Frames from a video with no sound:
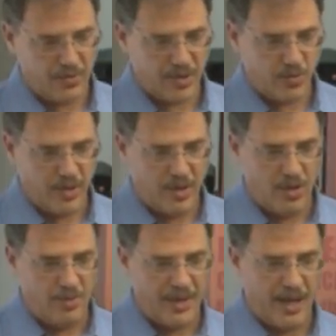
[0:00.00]
which we
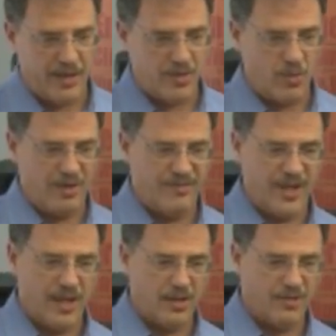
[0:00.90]
know about is one
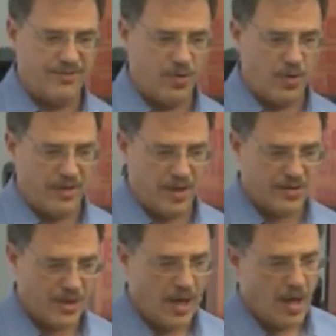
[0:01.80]
vehicle for
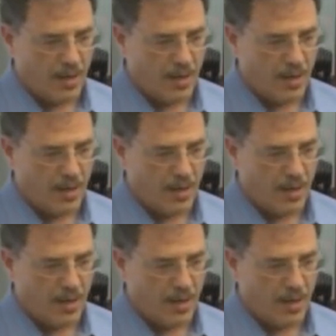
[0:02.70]
this.